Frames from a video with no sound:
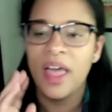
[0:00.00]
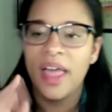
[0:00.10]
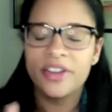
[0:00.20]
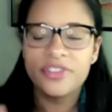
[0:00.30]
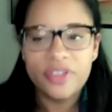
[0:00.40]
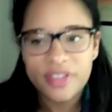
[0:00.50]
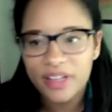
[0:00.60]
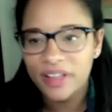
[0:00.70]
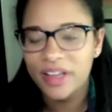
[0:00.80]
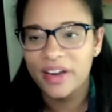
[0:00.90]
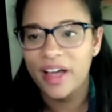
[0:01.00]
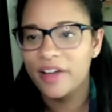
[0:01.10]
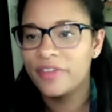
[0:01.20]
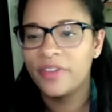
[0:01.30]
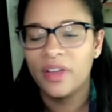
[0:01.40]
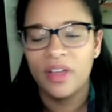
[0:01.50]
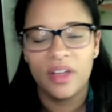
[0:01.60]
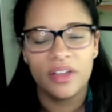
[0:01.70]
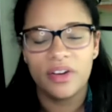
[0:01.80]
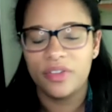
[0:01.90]
Interestingly enough,
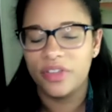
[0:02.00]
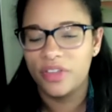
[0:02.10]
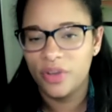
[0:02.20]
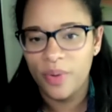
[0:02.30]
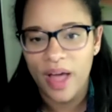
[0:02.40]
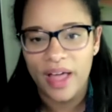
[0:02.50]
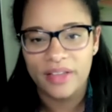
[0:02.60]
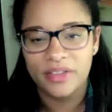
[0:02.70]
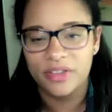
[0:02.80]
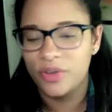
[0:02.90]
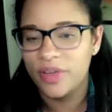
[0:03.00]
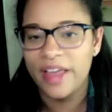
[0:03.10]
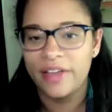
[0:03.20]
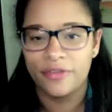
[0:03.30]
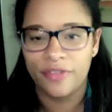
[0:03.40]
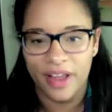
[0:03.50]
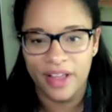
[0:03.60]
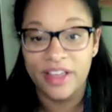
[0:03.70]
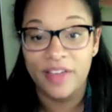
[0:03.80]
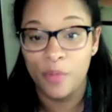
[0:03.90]
you know, the US, UK, and
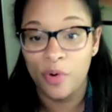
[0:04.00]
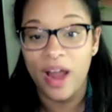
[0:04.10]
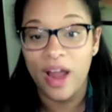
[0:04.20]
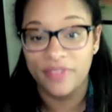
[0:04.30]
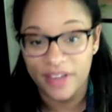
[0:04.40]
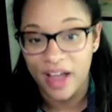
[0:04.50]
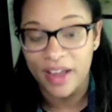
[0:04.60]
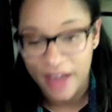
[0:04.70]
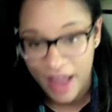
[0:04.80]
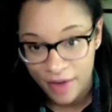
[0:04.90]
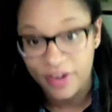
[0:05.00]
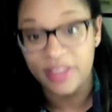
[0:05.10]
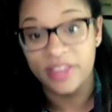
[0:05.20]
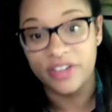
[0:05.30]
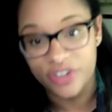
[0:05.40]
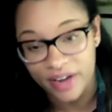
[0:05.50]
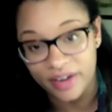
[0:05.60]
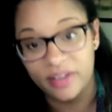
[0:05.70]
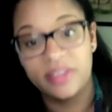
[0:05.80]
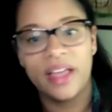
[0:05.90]
France have more FDI in Africa than
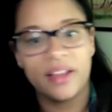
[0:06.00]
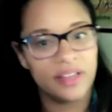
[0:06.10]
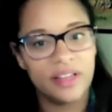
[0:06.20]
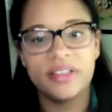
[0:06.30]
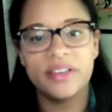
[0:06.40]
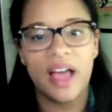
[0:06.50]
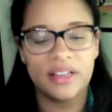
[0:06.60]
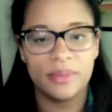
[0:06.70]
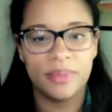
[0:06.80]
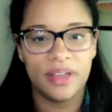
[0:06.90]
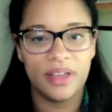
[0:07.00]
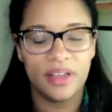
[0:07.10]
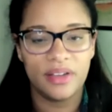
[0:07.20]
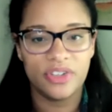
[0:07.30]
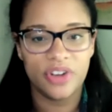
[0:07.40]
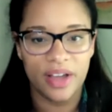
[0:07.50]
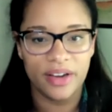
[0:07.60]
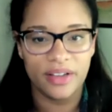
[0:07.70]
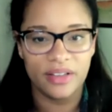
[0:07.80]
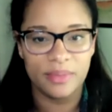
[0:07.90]
China. That tends not to be
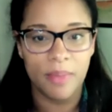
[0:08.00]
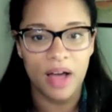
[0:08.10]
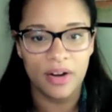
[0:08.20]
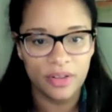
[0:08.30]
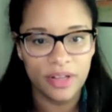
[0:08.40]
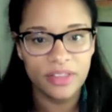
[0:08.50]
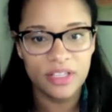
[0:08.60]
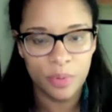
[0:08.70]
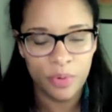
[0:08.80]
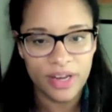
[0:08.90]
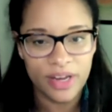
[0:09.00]
China's model at this point.